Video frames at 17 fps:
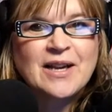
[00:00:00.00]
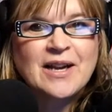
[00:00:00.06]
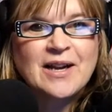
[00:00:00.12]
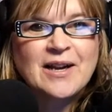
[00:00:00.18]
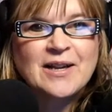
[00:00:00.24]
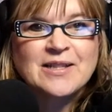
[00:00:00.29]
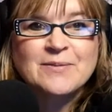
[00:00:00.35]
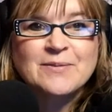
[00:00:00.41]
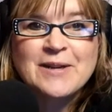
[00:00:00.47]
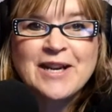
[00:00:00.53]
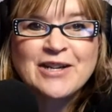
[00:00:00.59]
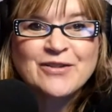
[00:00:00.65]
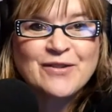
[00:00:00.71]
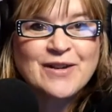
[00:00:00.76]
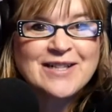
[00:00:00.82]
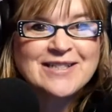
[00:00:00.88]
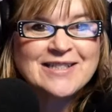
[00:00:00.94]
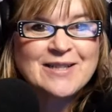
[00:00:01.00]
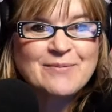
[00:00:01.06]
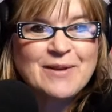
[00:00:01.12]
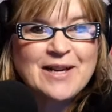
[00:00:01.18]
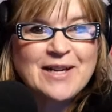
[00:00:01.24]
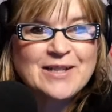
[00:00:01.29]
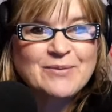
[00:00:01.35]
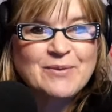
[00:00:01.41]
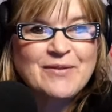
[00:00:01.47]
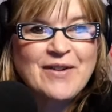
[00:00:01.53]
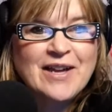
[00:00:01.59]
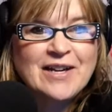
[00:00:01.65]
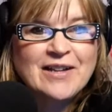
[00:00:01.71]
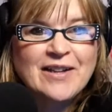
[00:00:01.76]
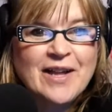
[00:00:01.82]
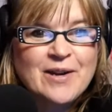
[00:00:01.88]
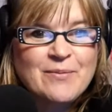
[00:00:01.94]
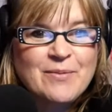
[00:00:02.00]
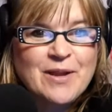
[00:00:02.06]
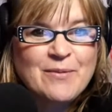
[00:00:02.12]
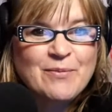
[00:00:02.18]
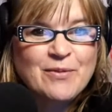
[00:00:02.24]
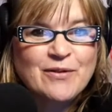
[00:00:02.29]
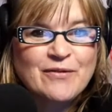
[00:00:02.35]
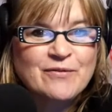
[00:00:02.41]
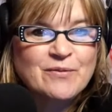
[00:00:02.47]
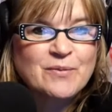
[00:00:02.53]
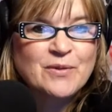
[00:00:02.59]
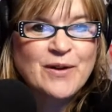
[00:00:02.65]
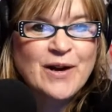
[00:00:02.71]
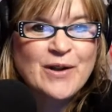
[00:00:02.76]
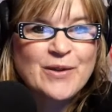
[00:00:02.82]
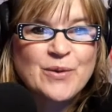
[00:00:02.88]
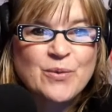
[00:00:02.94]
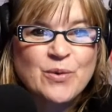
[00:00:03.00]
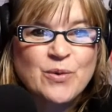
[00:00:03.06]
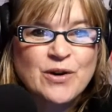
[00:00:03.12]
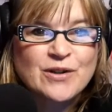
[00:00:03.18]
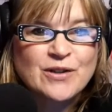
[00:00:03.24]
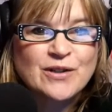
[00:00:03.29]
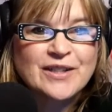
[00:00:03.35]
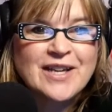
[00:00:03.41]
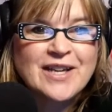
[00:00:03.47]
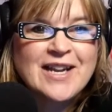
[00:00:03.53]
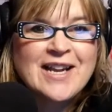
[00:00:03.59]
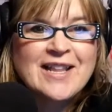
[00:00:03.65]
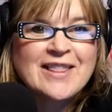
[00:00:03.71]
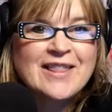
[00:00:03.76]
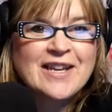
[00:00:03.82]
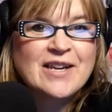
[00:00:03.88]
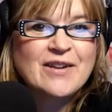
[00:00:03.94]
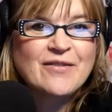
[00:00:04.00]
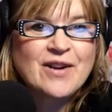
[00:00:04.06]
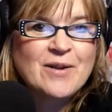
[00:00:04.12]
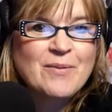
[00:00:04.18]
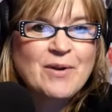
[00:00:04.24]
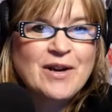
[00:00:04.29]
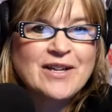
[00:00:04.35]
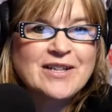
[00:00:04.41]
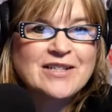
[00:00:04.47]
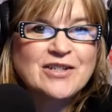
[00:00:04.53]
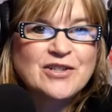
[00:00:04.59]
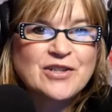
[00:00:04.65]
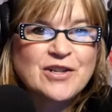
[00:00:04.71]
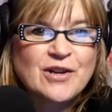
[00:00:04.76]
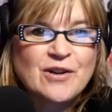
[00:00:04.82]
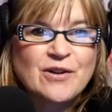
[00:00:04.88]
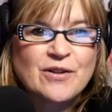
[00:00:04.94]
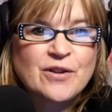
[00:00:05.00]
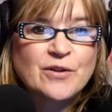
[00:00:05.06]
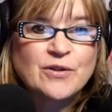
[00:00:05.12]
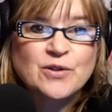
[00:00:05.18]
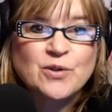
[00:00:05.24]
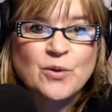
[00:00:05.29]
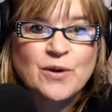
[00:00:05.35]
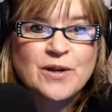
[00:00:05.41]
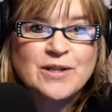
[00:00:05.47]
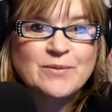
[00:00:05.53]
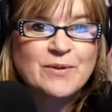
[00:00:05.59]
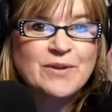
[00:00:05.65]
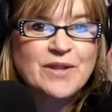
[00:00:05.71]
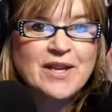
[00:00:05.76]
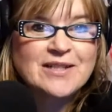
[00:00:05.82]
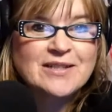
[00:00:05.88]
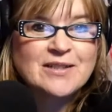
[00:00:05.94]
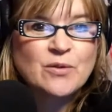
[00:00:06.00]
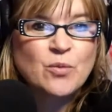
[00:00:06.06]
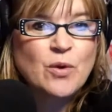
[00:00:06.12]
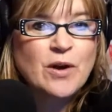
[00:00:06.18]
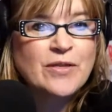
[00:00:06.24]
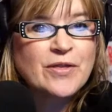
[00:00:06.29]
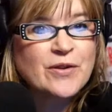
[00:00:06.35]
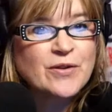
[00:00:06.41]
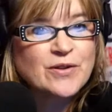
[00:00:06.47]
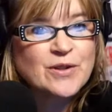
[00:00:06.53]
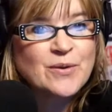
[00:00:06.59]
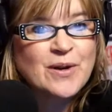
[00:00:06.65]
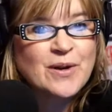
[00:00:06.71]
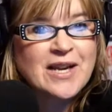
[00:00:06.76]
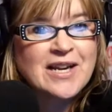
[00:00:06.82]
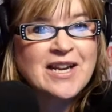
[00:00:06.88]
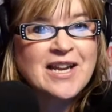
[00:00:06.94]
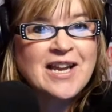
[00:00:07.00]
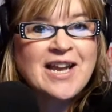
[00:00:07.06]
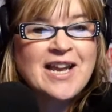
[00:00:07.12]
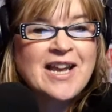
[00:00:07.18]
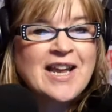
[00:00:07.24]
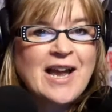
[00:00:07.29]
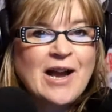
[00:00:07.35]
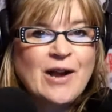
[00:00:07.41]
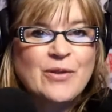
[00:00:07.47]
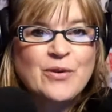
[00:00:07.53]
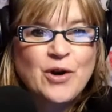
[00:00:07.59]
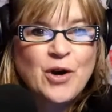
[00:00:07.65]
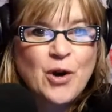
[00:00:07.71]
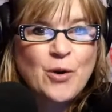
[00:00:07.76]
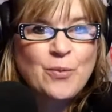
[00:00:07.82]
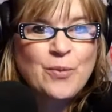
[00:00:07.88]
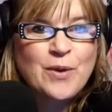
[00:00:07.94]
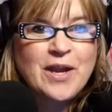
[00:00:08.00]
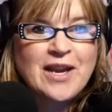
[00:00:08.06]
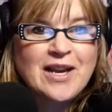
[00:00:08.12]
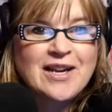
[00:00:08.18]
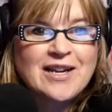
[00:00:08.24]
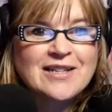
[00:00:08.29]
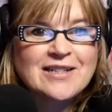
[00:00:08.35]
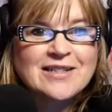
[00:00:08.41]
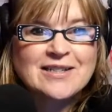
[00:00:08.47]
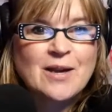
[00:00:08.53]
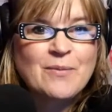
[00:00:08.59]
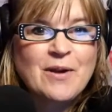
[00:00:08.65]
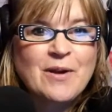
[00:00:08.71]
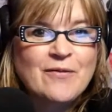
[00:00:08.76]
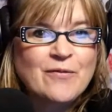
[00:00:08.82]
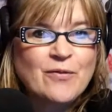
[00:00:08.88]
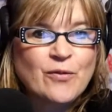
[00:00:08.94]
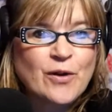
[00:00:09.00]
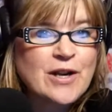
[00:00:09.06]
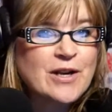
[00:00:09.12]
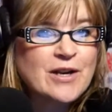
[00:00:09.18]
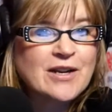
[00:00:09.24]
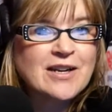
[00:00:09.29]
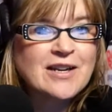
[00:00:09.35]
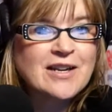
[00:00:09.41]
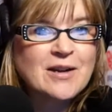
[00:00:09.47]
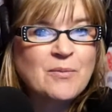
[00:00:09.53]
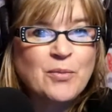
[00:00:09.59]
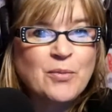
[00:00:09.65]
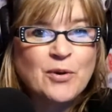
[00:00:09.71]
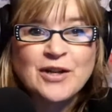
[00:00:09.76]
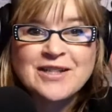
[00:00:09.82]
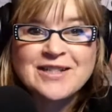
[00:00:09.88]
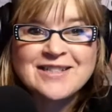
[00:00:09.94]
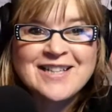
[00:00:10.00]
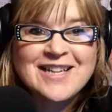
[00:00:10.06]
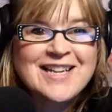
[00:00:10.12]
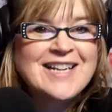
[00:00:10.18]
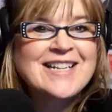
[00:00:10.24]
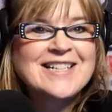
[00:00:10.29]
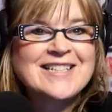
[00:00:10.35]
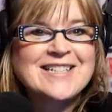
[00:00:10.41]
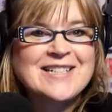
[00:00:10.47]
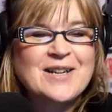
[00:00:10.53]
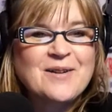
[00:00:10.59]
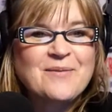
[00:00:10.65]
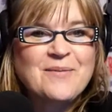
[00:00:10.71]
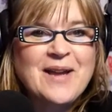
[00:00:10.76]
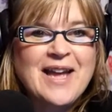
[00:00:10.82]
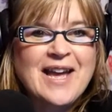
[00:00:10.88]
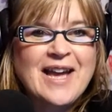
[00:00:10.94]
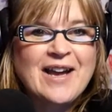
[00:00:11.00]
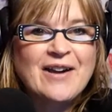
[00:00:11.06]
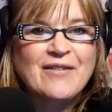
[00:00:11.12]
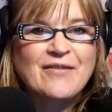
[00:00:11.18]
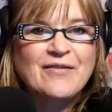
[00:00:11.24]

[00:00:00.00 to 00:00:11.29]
been interesting because we've had a lot of people from around the world that have come on to share their stories with us on what they're doing, how they're coping. Some have written books, some have